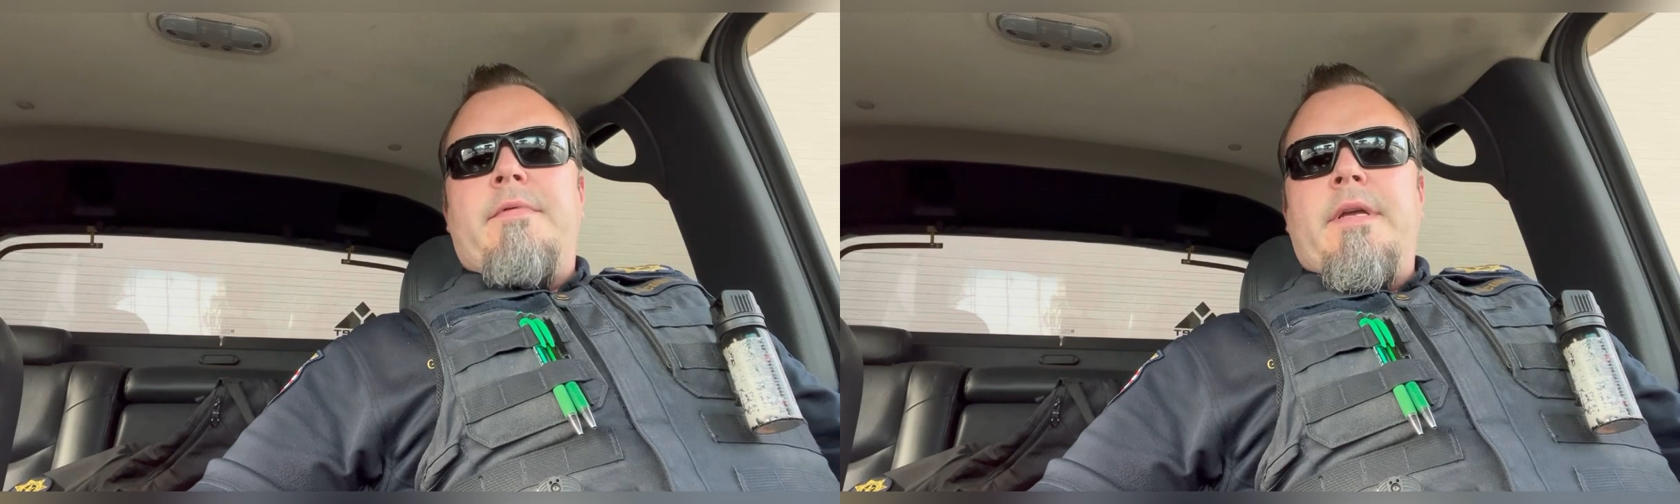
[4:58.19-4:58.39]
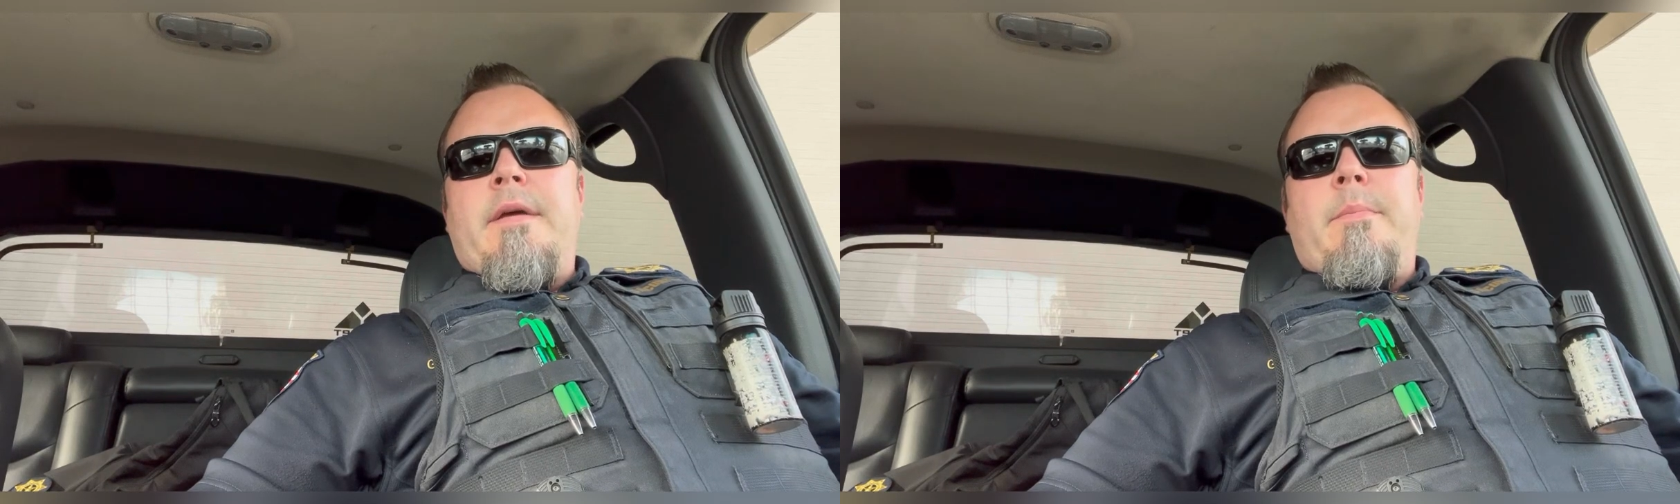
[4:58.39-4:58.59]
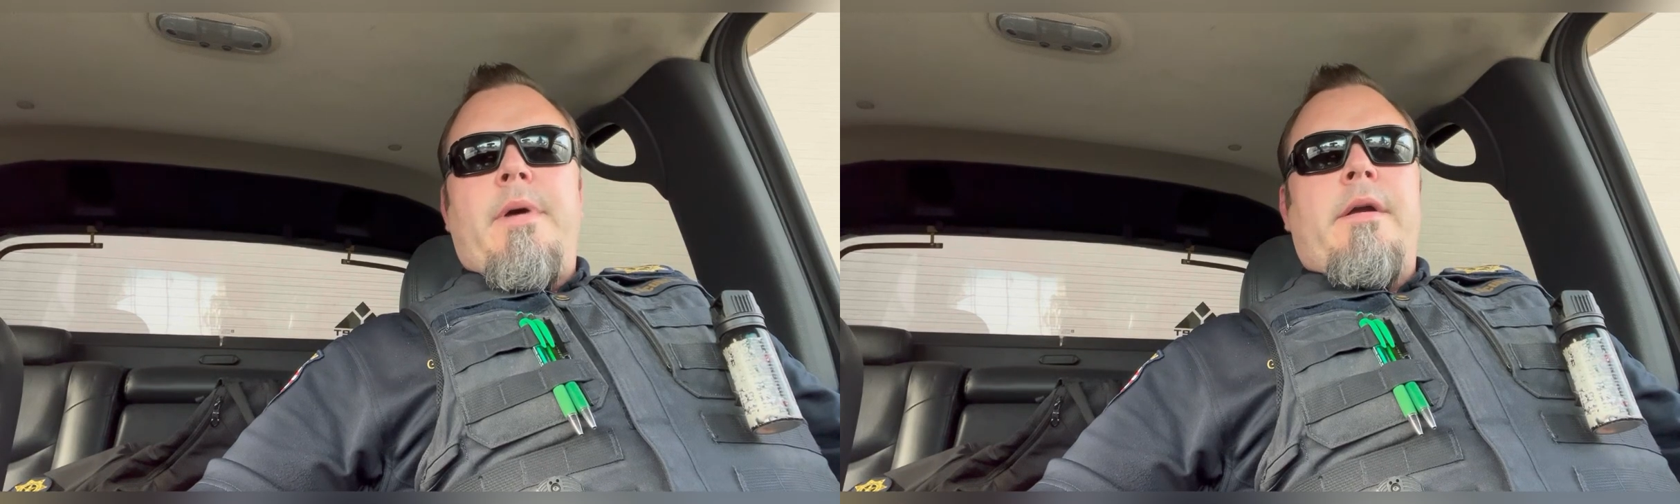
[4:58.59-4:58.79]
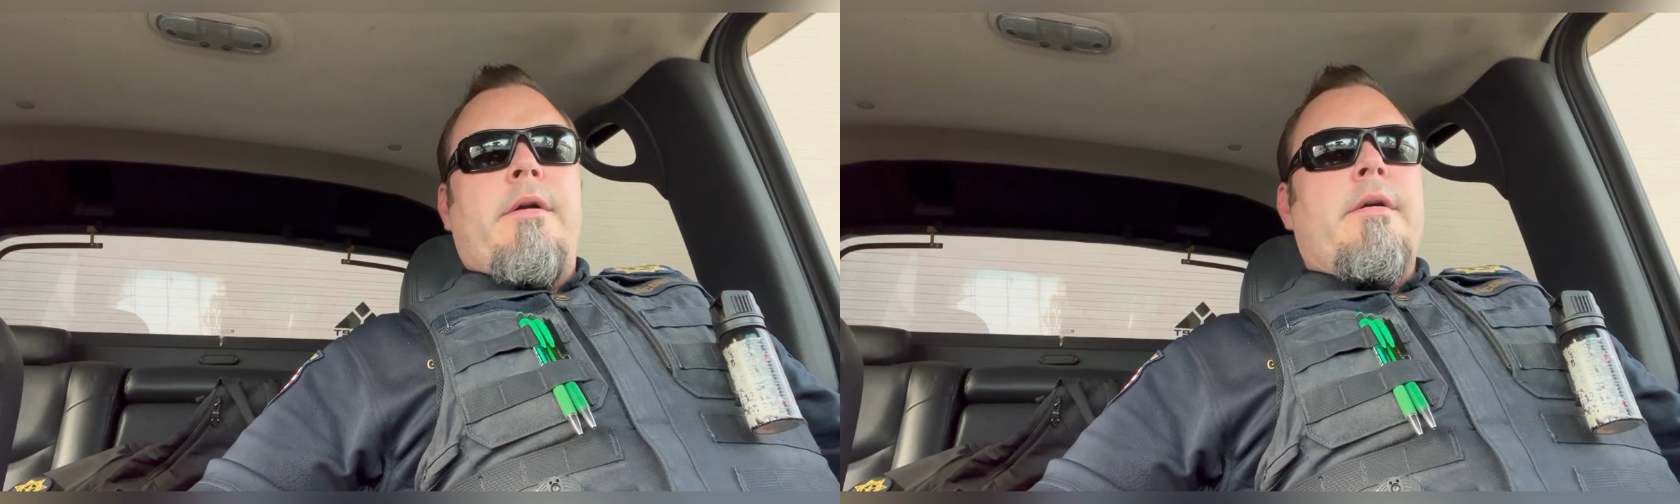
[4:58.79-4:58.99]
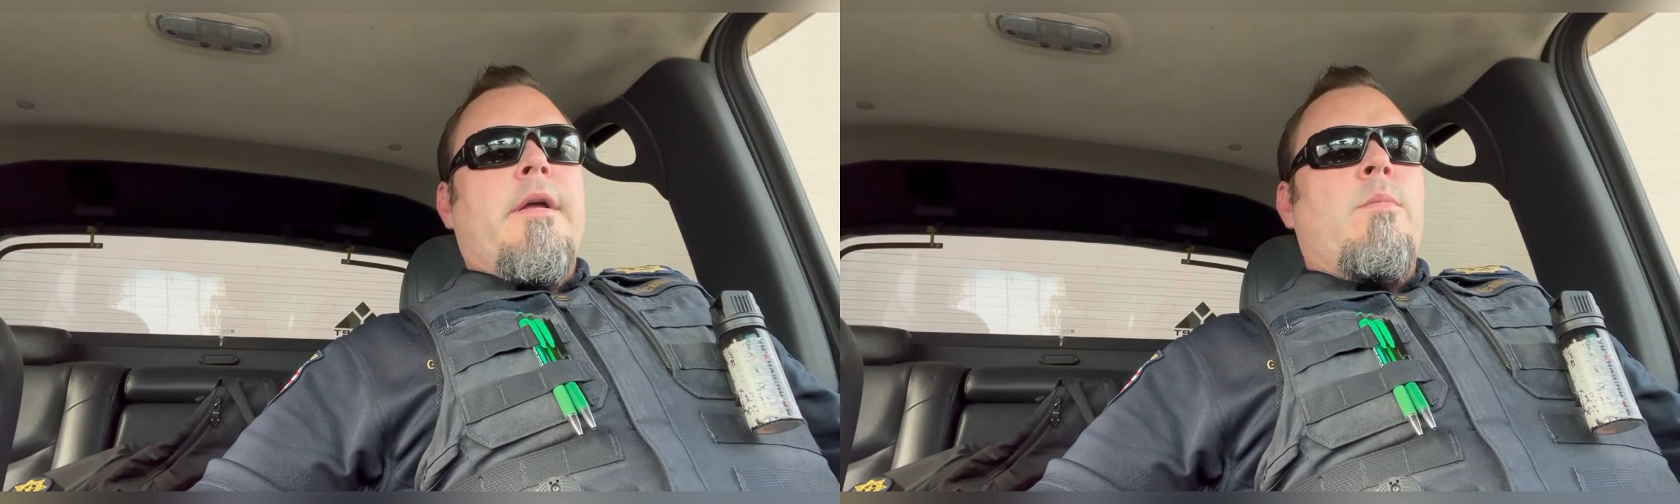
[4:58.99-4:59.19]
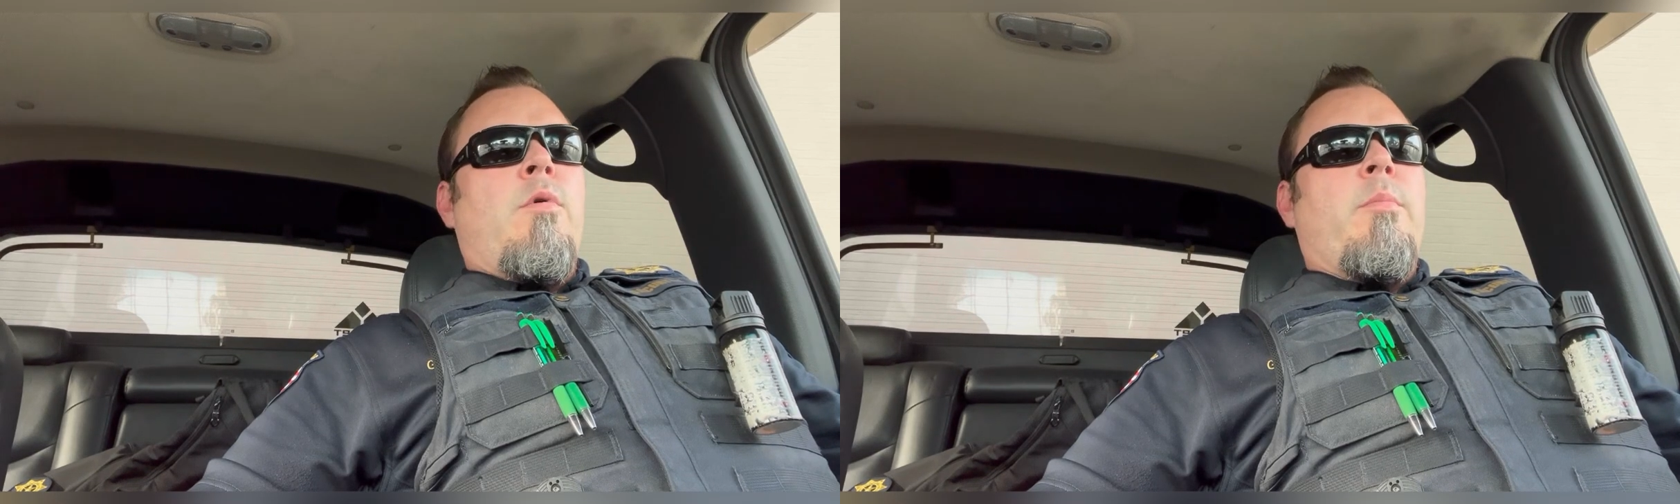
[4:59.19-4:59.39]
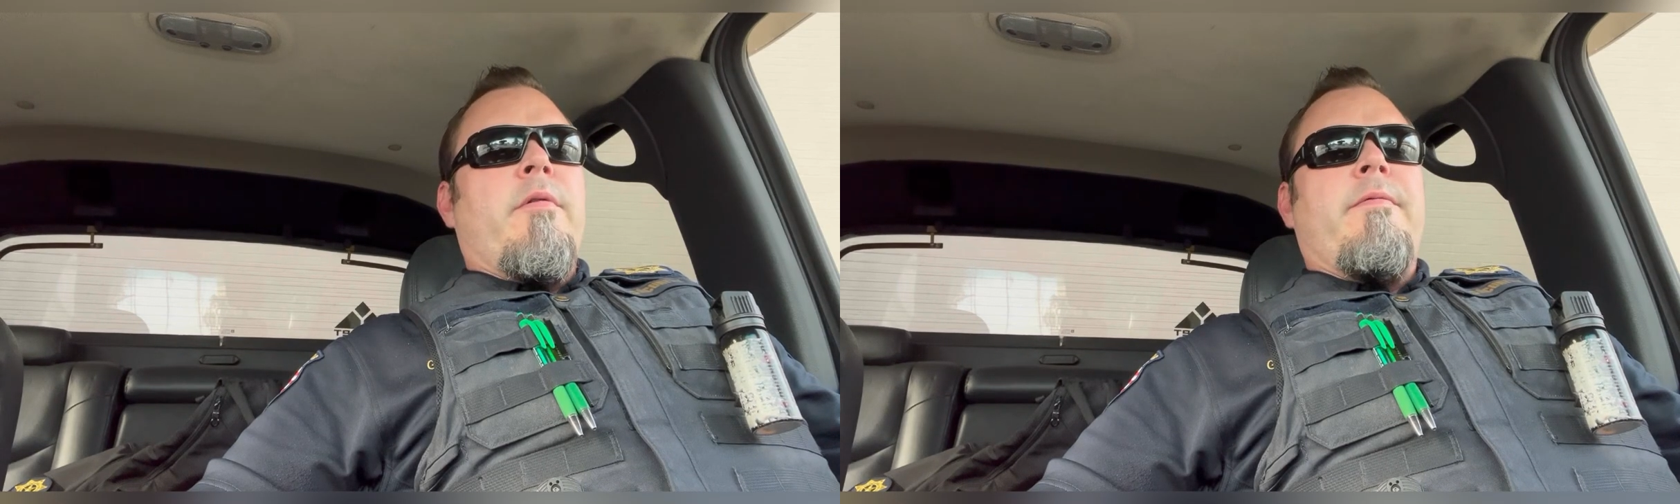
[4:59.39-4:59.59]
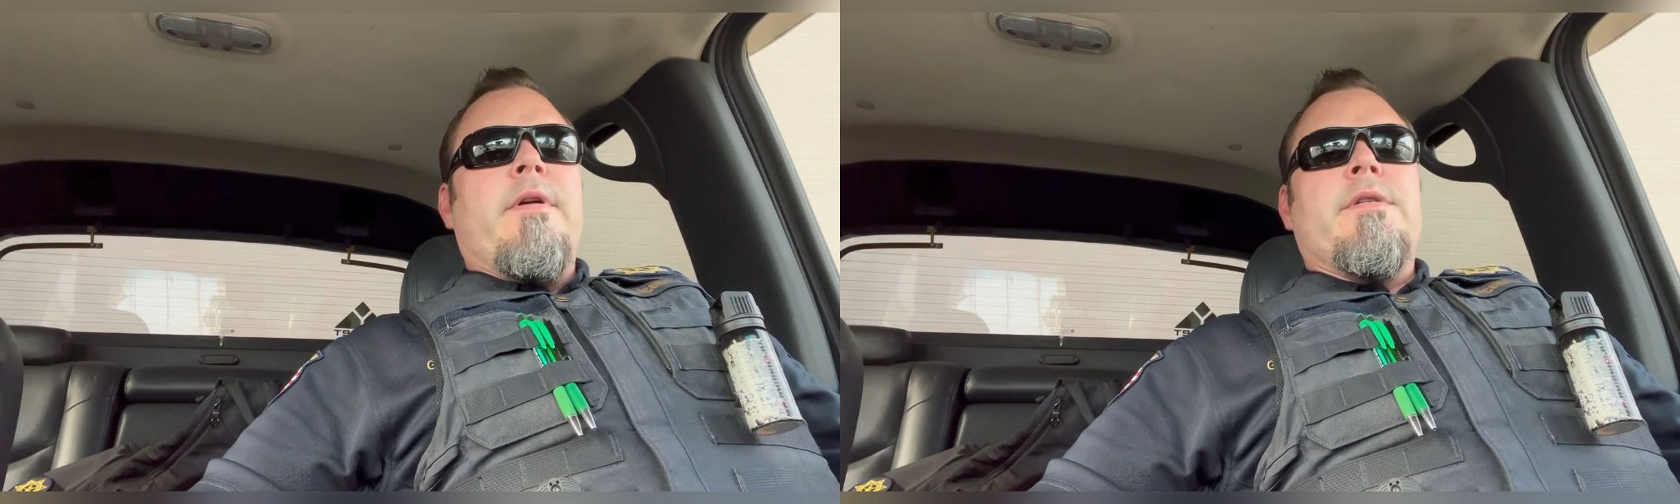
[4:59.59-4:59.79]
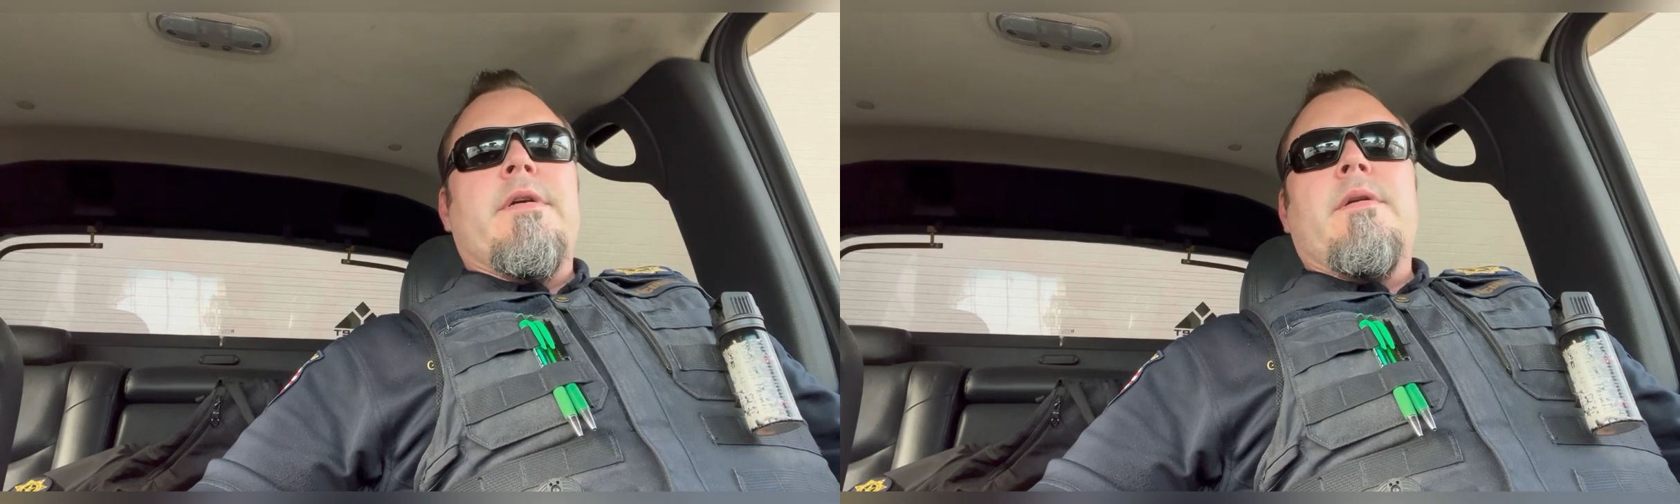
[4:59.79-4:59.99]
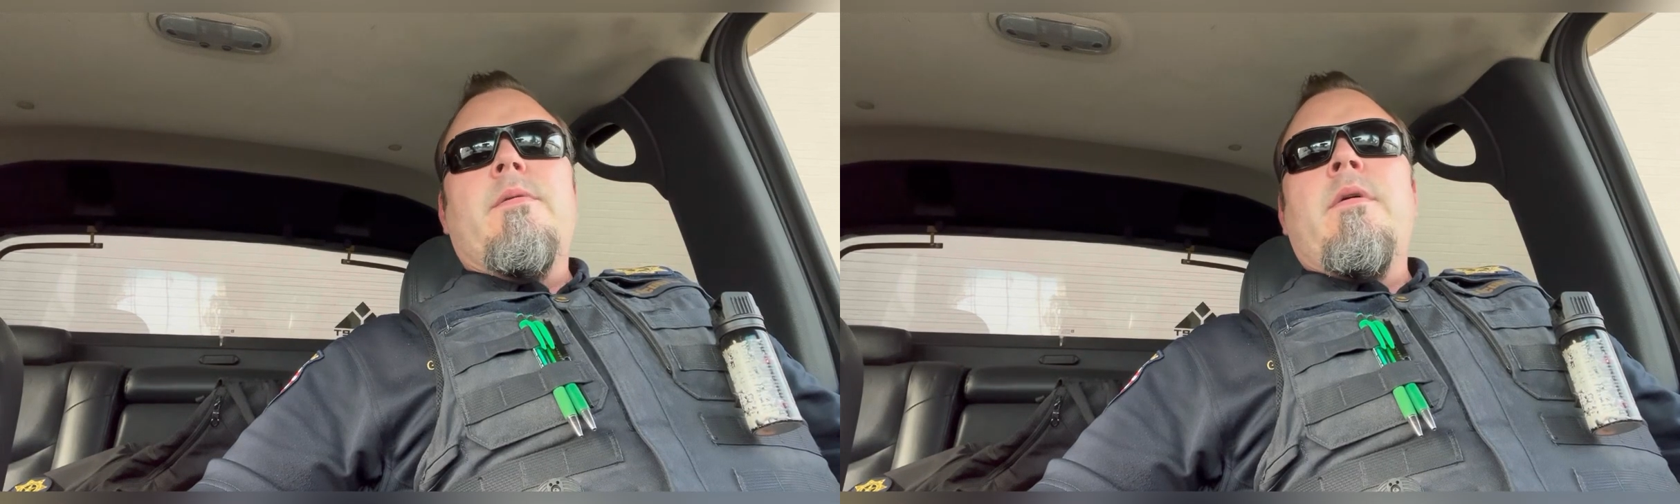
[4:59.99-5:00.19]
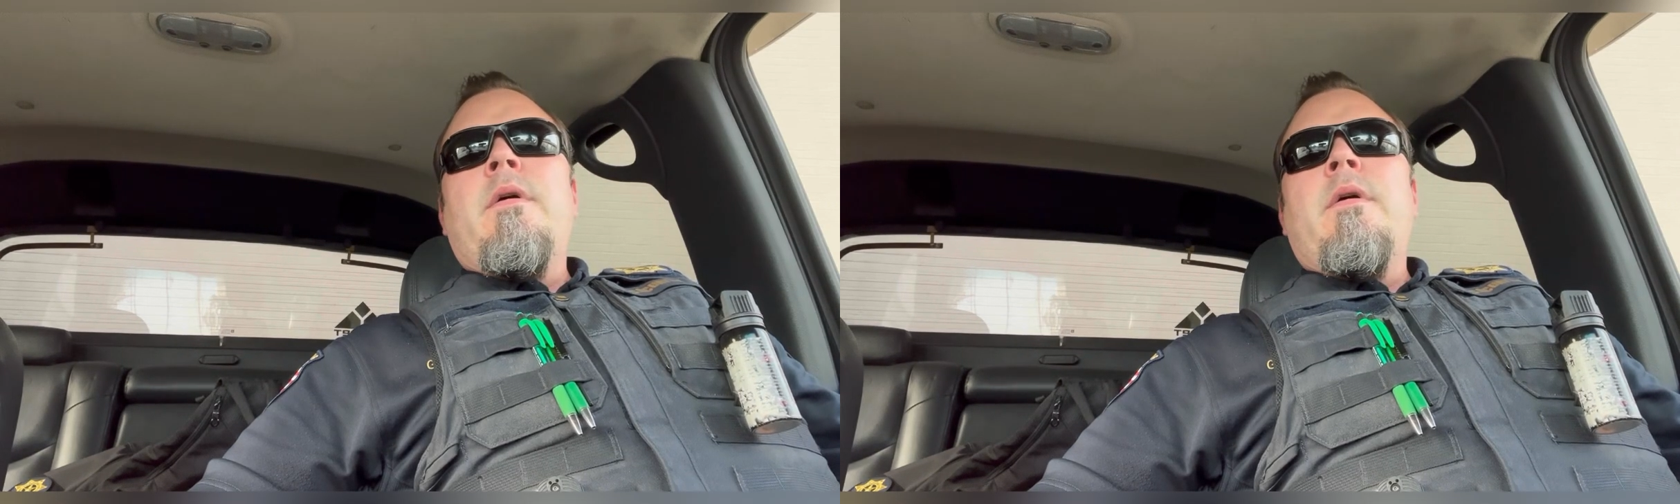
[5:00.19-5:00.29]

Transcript: to get better and more proficient